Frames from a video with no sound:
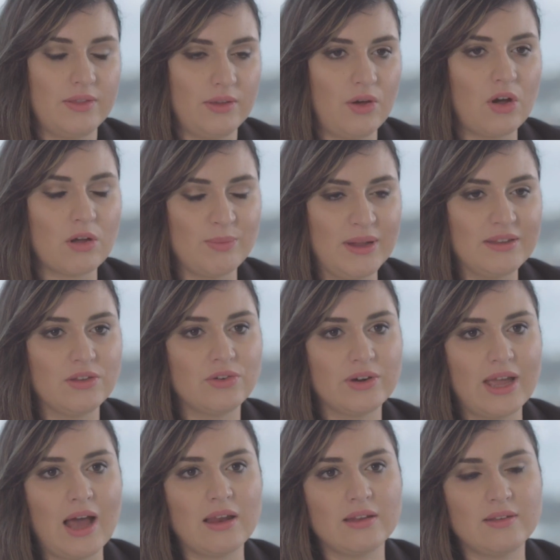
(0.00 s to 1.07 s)
the augmented
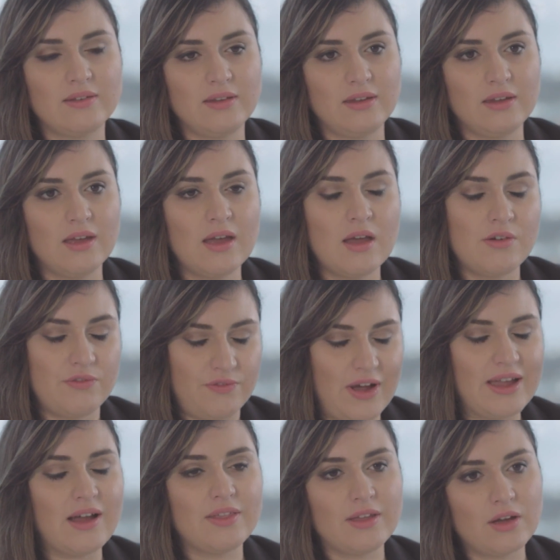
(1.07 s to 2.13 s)
reality
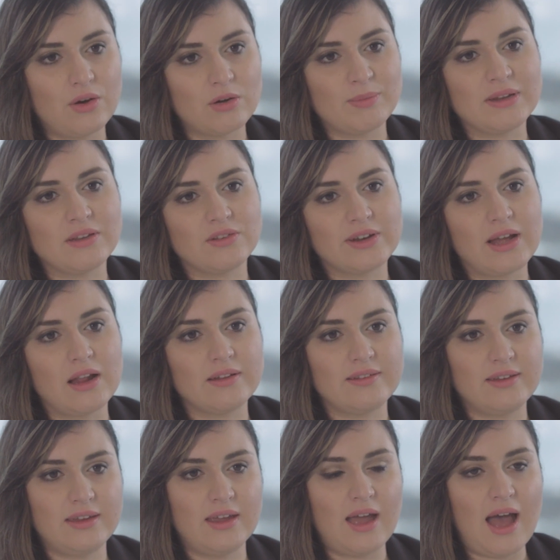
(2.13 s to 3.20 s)
via the augmented reality